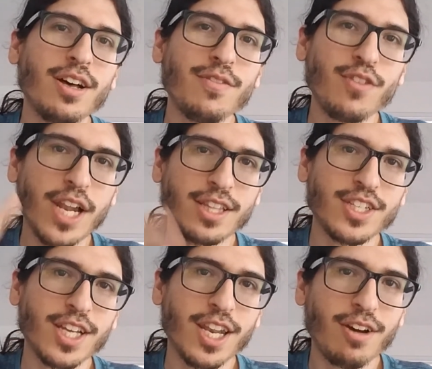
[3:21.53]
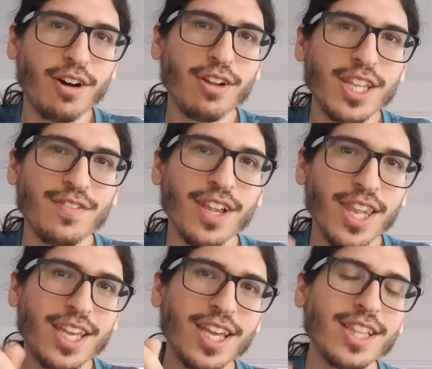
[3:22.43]
If you'd like to check it out, I'll leave a
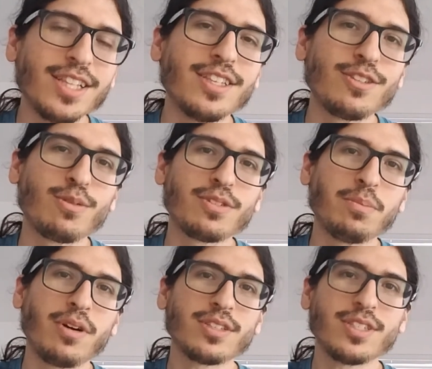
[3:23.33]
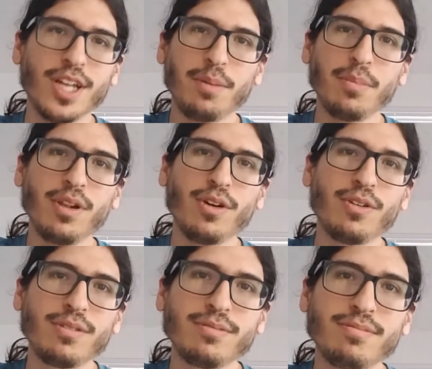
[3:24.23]
link in the description box down
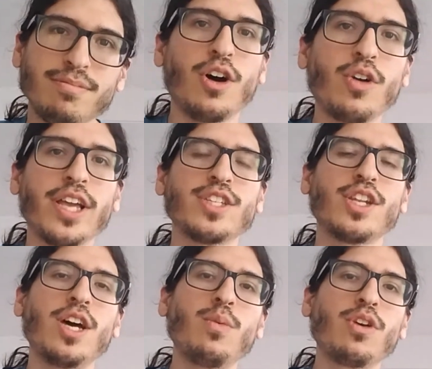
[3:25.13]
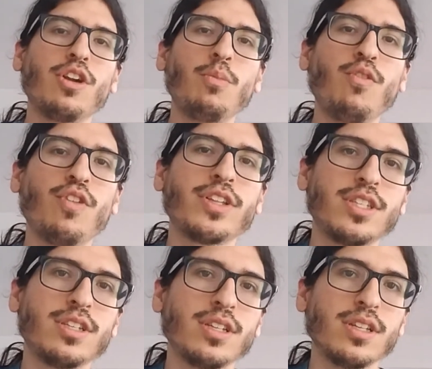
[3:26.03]
below. Okay, so now we're gonna move on
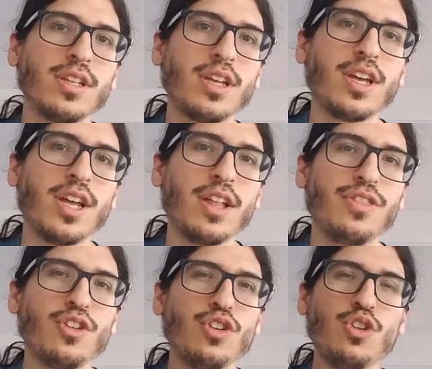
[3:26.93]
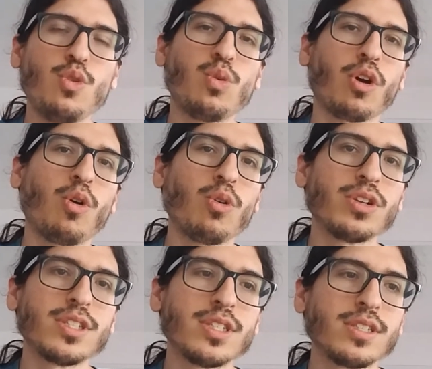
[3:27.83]
to the newer
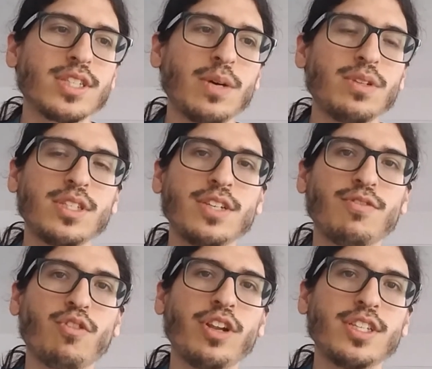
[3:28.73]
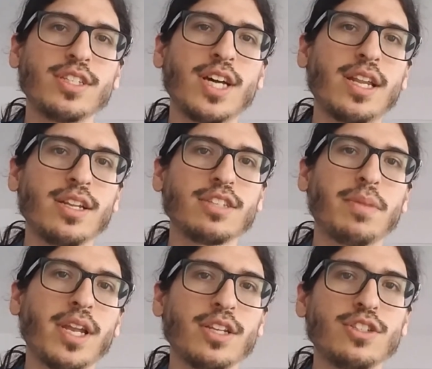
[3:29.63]
courses, because I would say French, Italian, and
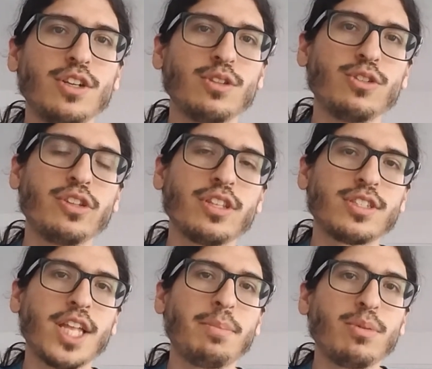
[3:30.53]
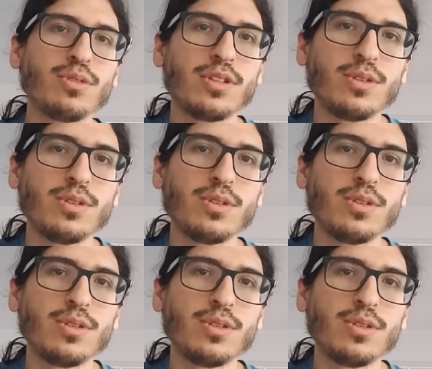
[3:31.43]
Spanish, those are the staples.